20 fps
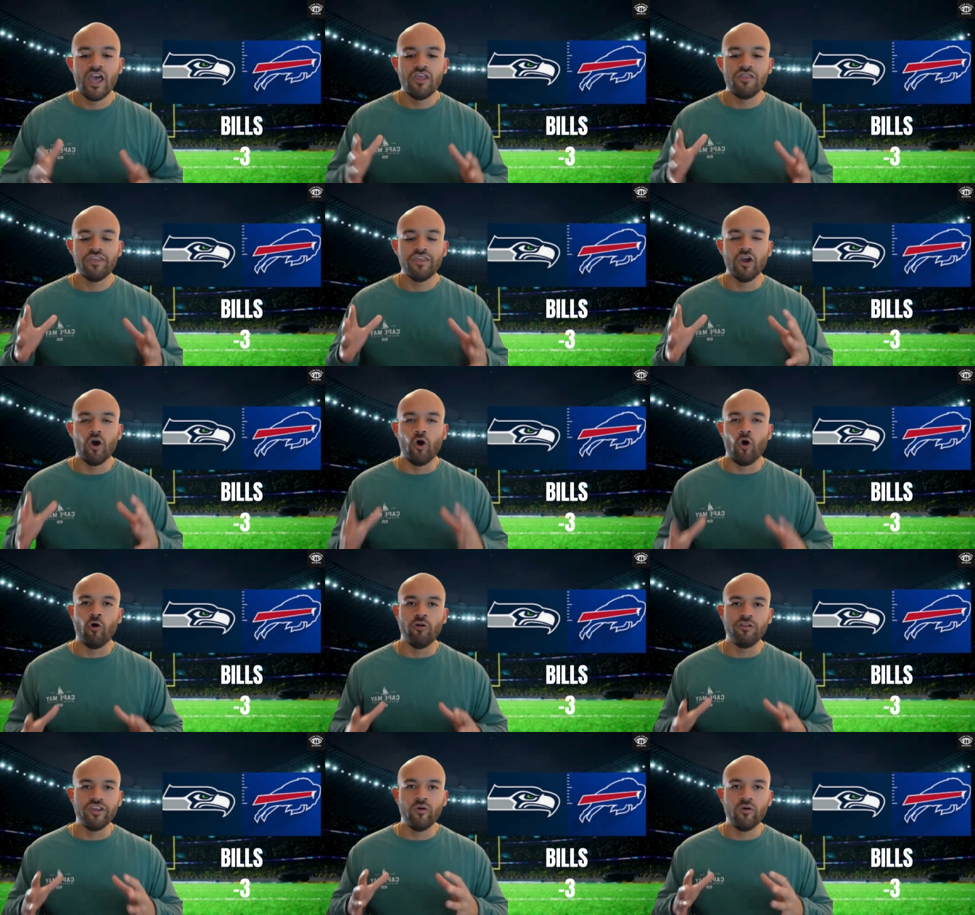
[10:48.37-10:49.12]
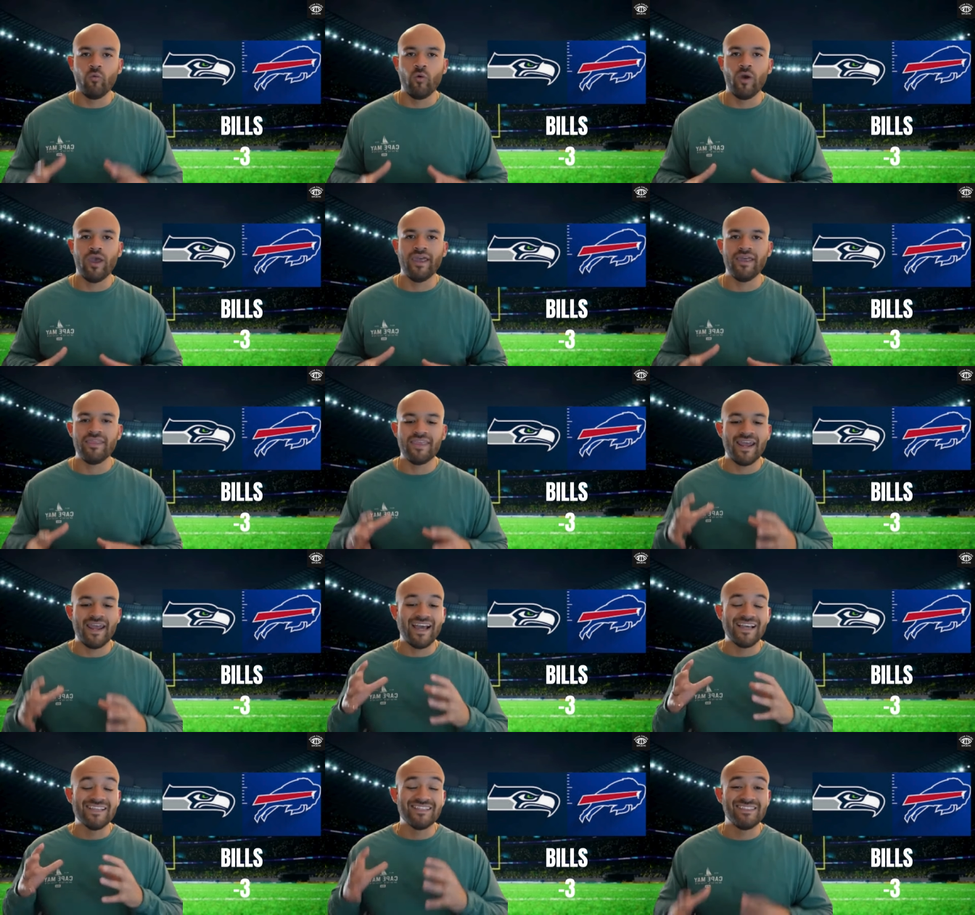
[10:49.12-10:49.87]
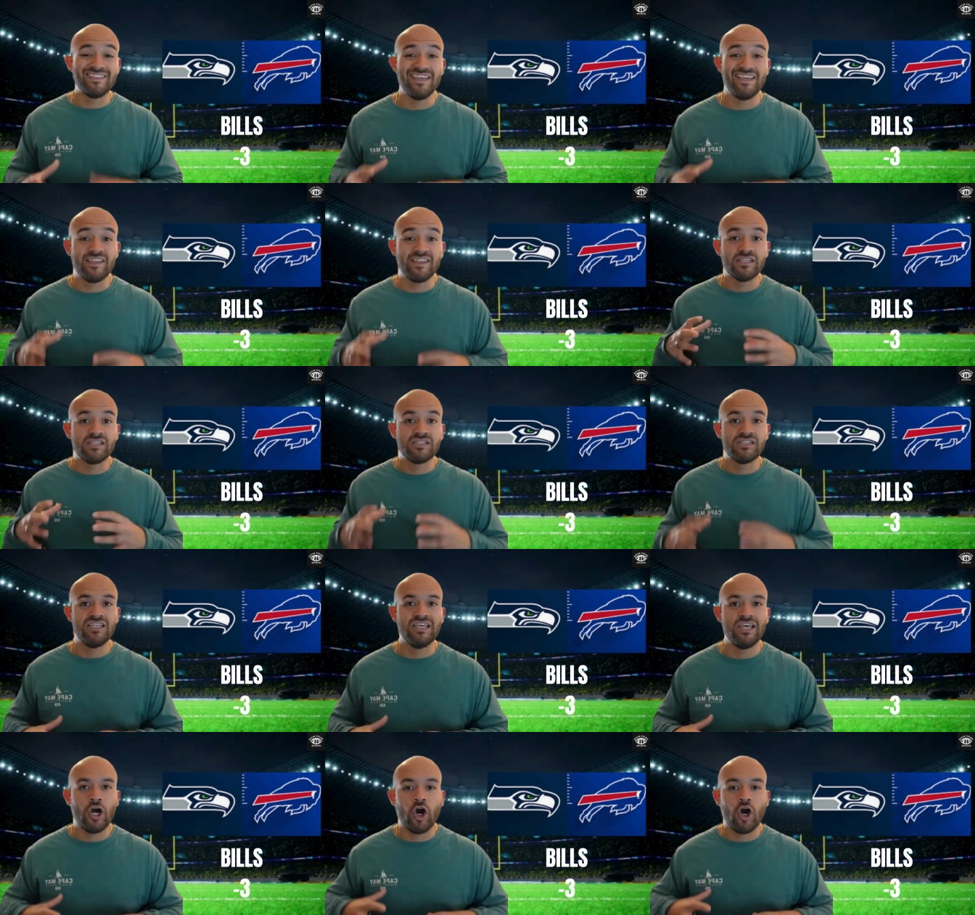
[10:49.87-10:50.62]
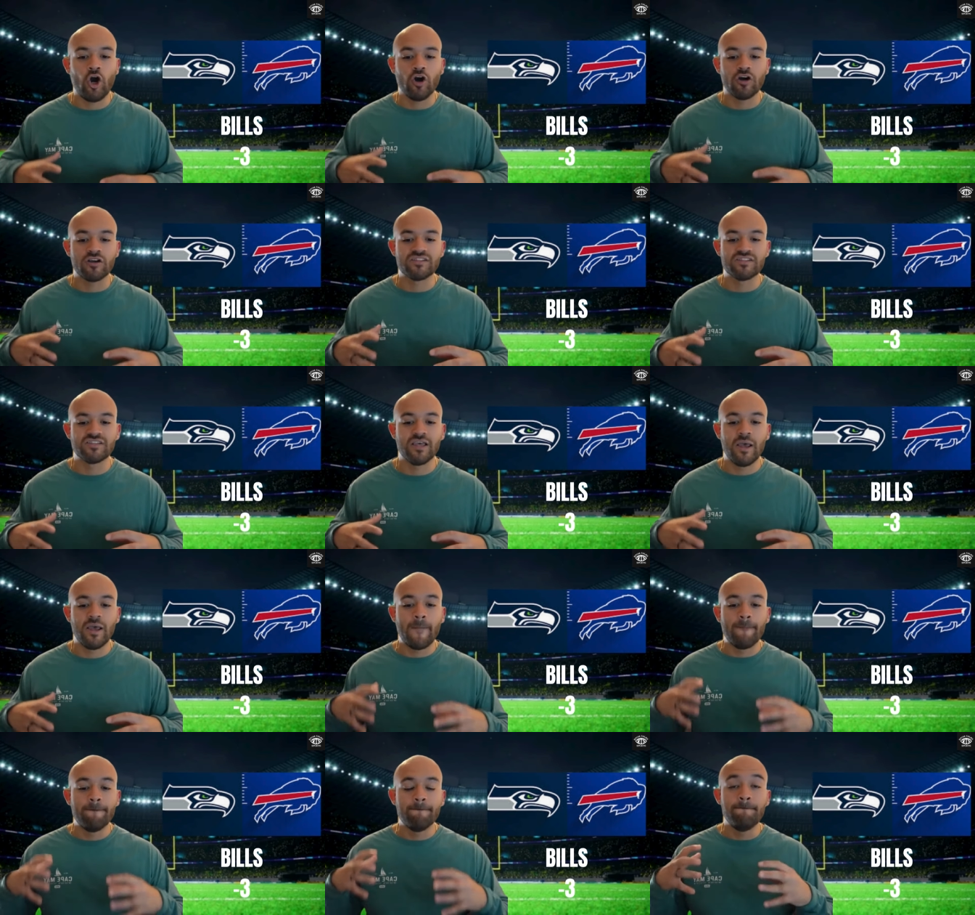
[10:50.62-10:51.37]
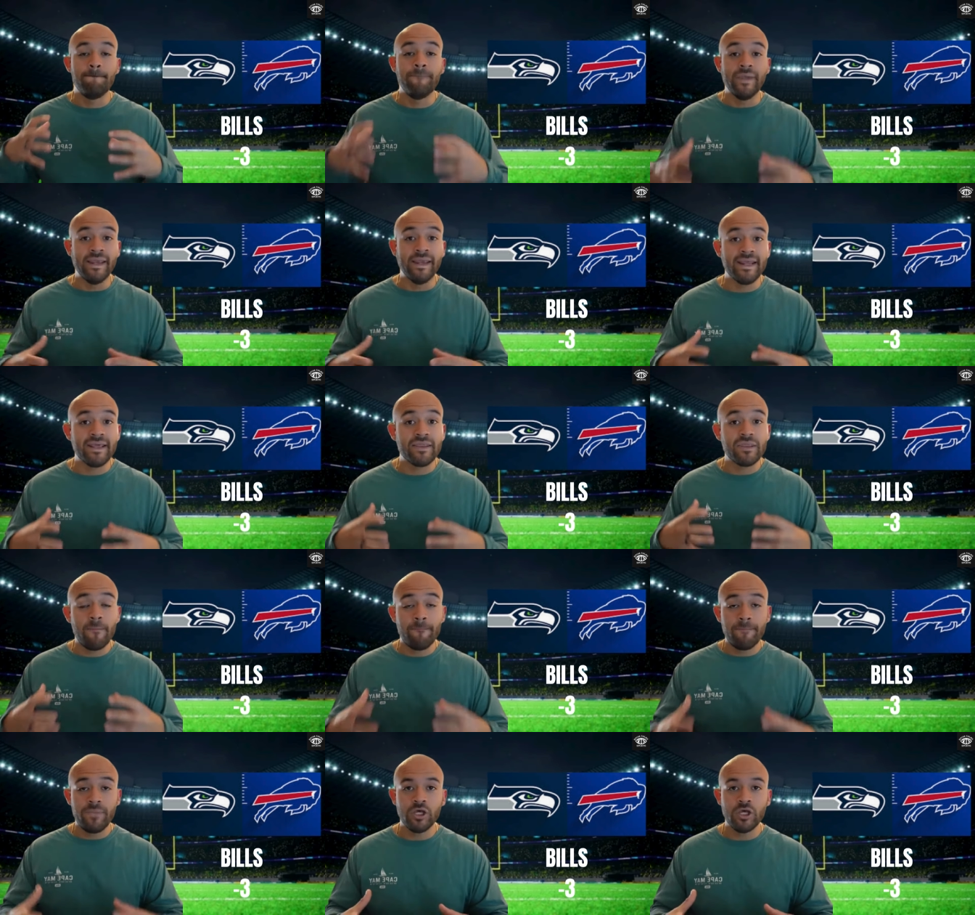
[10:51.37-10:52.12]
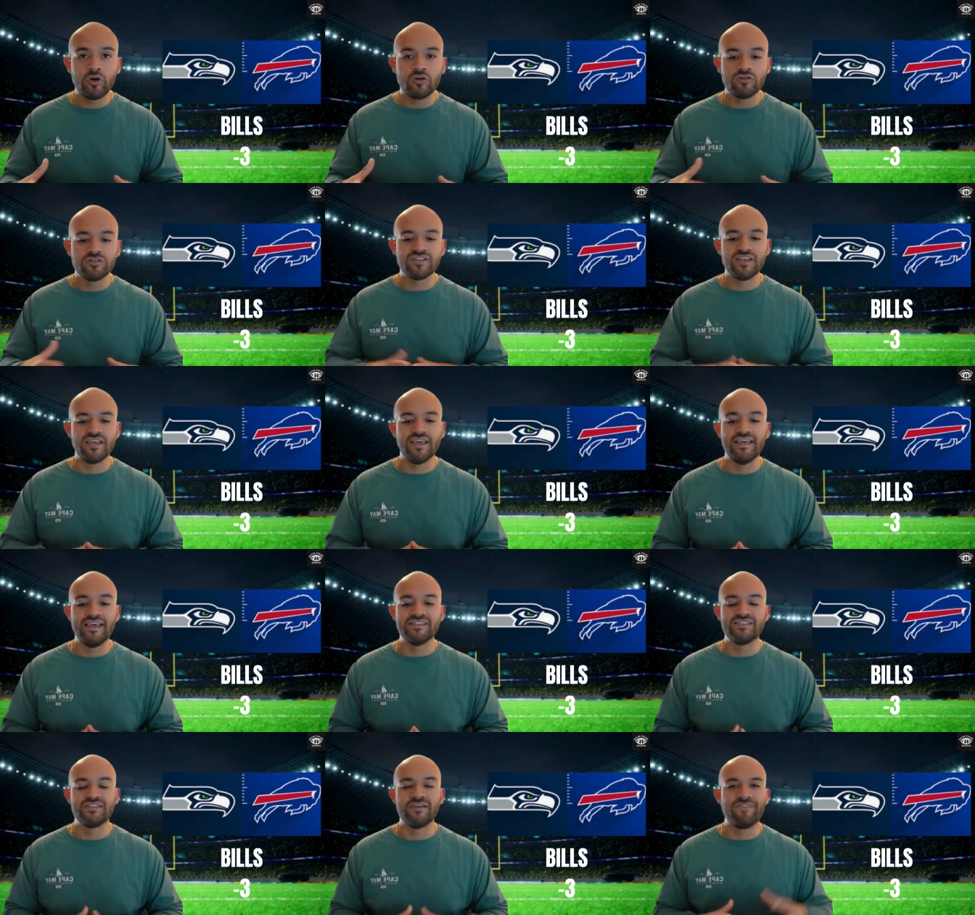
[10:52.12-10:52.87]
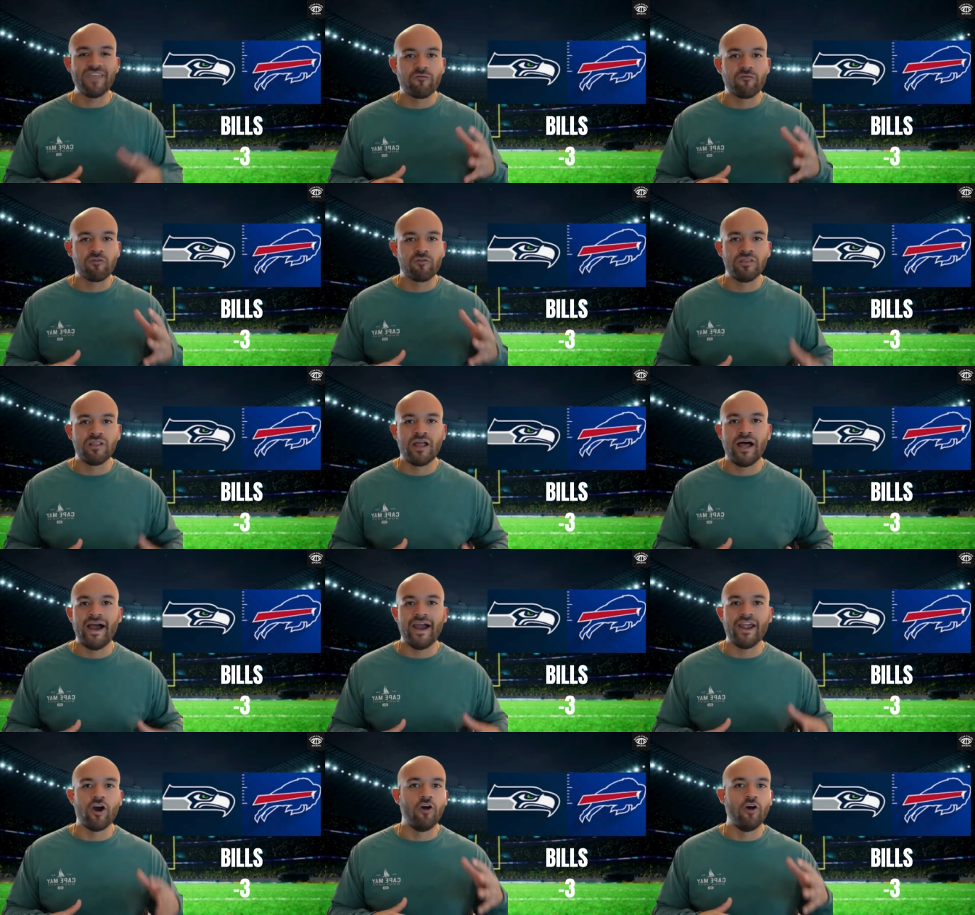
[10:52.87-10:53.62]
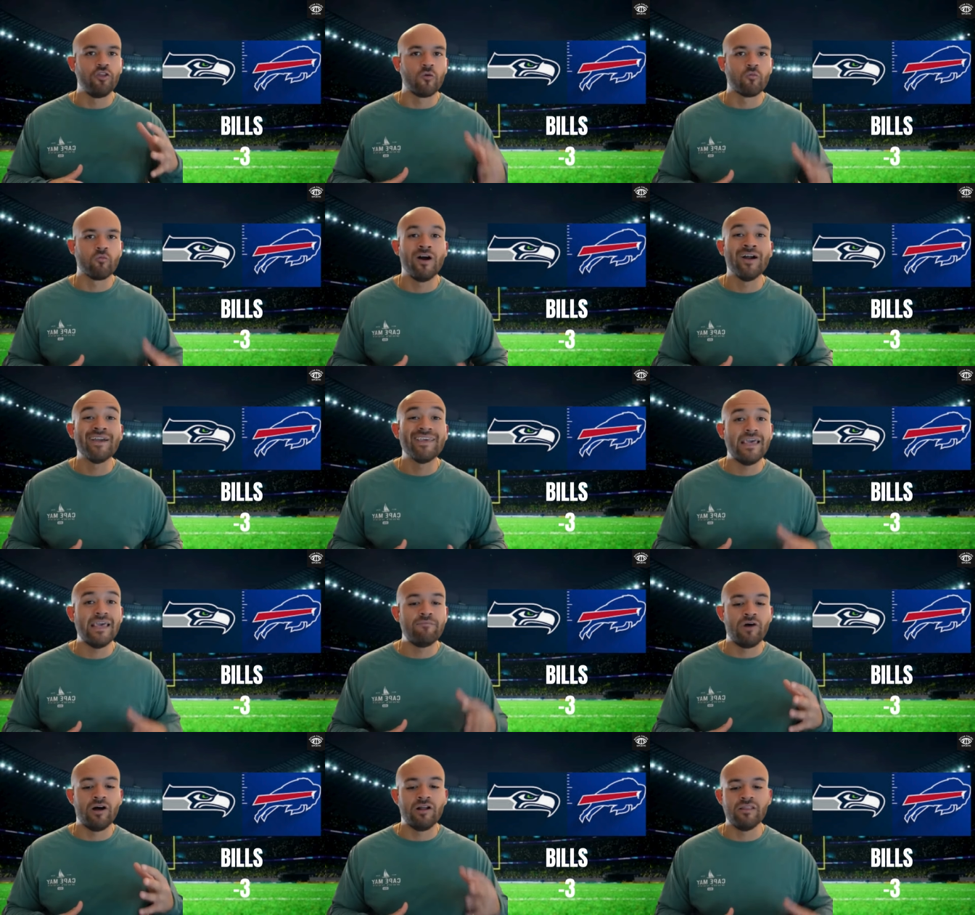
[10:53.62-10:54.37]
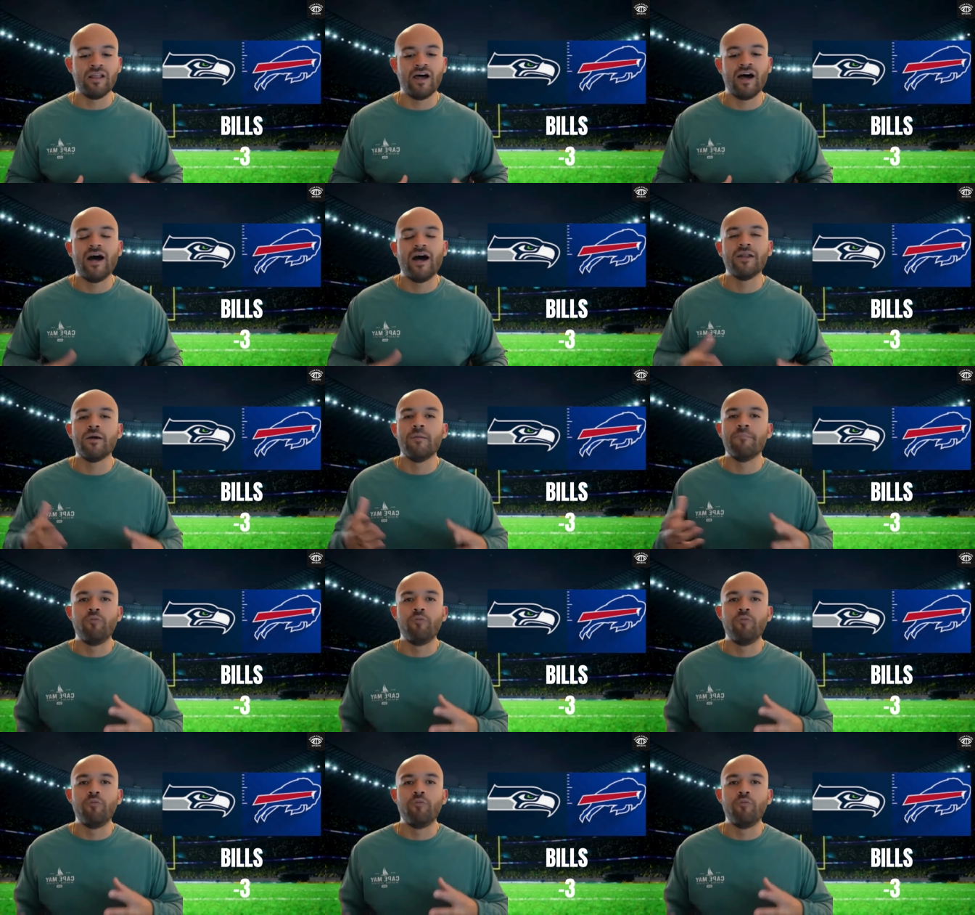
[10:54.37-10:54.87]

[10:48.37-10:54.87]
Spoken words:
The only way that I see the Seahawks beating the Bills is if they rely on the run game a lot.